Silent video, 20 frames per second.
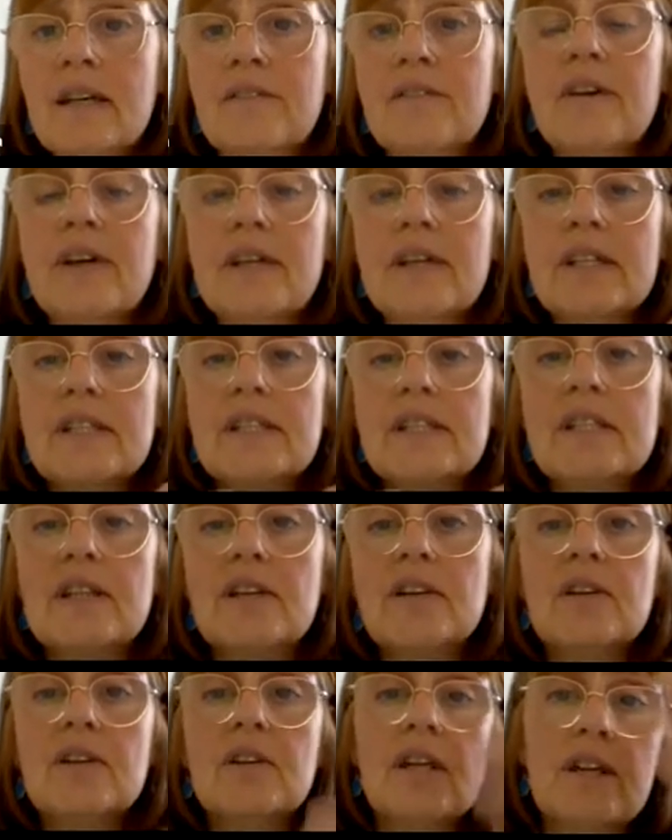very
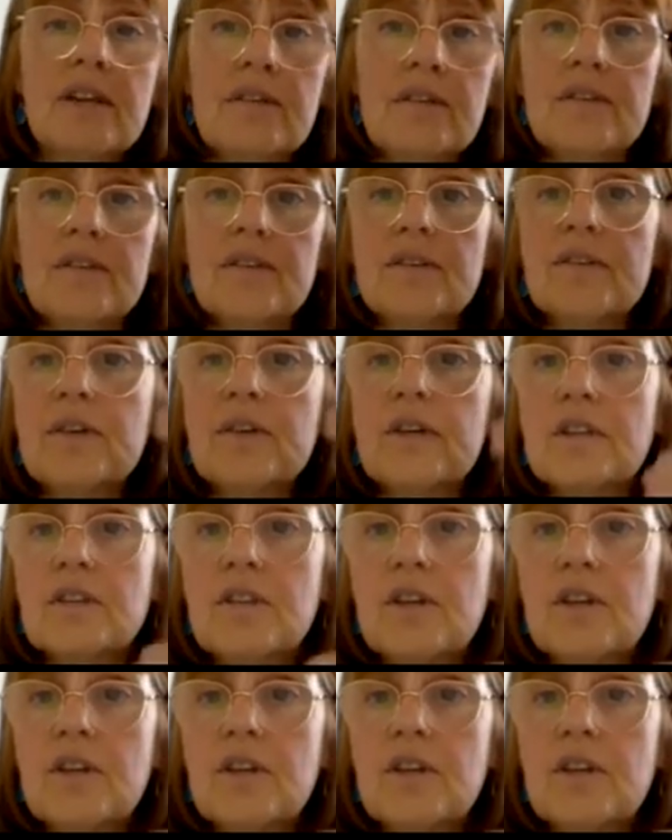slowly through your